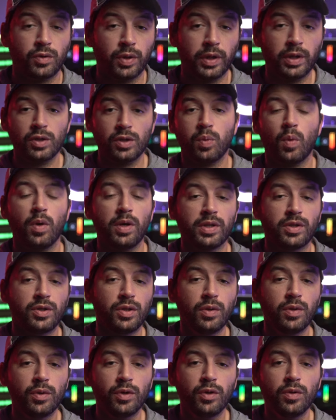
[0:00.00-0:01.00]
Triggers one and
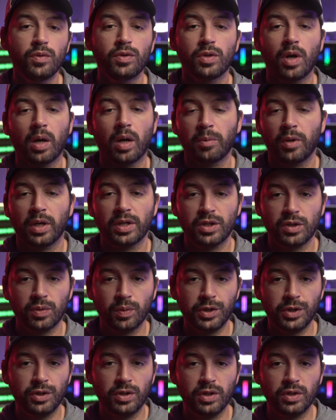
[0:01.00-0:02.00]
two use Omron
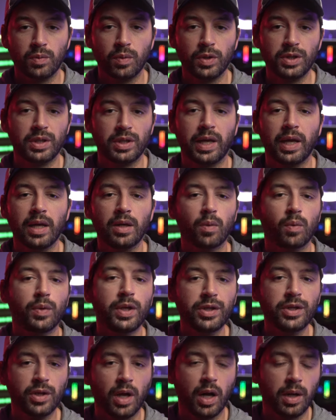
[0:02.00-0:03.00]
switches, which can
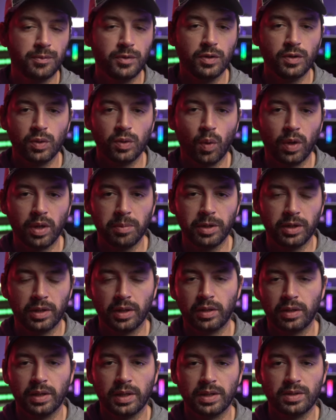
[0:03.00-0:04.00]
reach up to twenty million
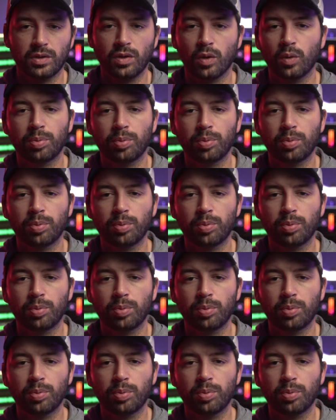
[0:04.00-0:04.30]
clicks, no